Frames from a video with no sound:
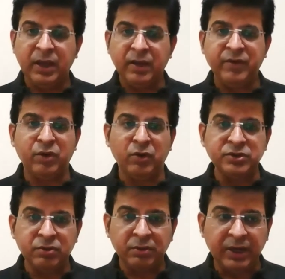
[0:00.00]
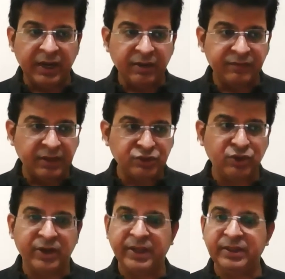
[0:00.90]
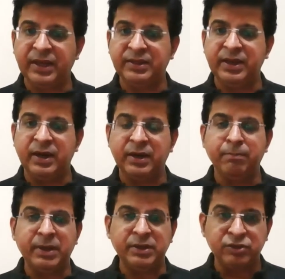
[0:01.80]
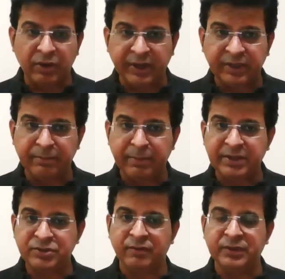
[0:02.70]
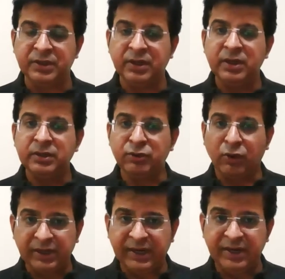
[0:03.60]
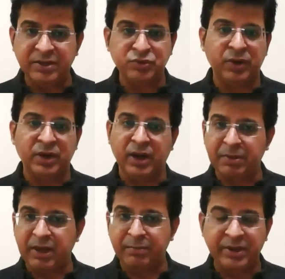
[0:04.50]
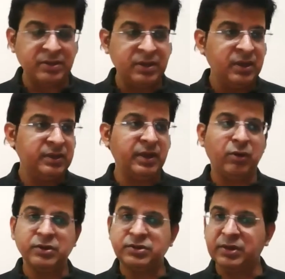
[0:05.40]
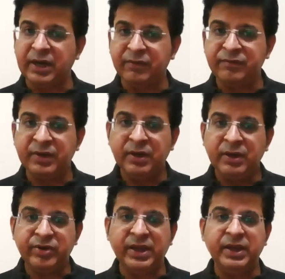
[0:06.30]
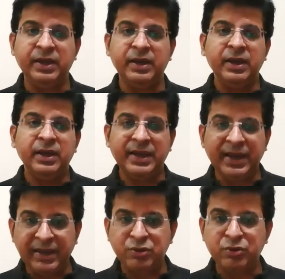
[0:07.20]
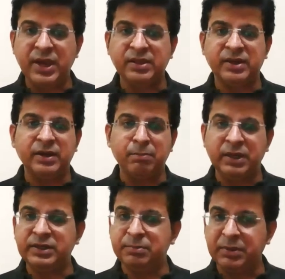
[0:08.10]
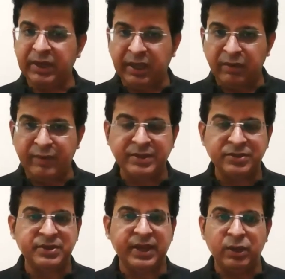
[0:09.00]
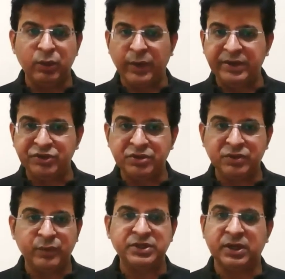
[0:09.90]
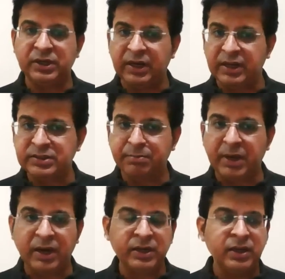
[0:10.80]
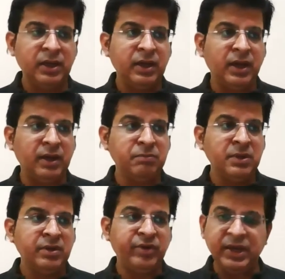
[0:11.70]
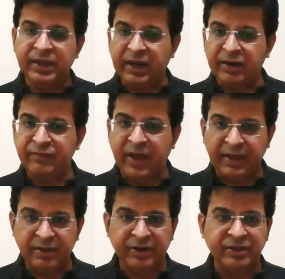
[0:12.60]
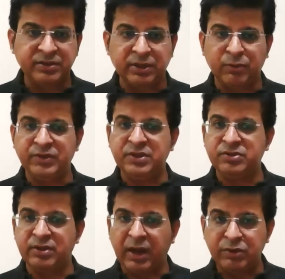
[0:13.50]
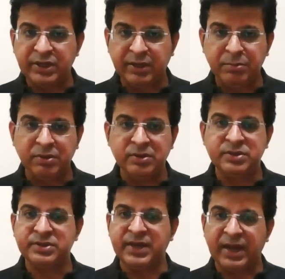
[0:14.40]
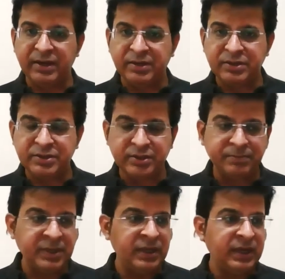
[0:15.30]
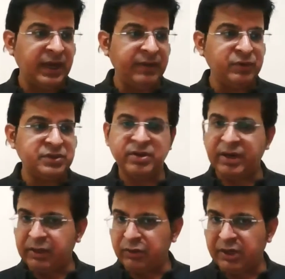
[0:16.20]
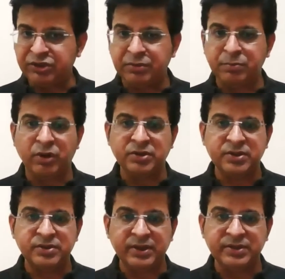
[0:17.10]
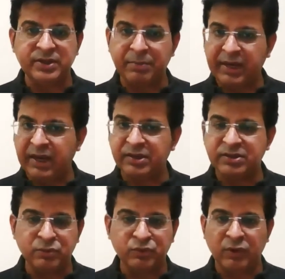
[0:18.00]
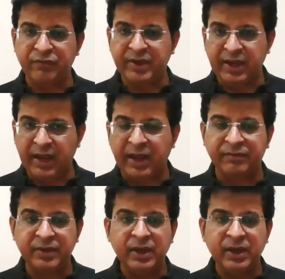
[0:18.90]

We're also kind of ensuring that they are mentoring the best of the thought leaders who are upcoming. They're also kind of really getting together in multiple events, interventions which are class apart, uh, really kind of anchoring some of these roundtables, talent, uh, I would say recognition processes and mechanisms what we have.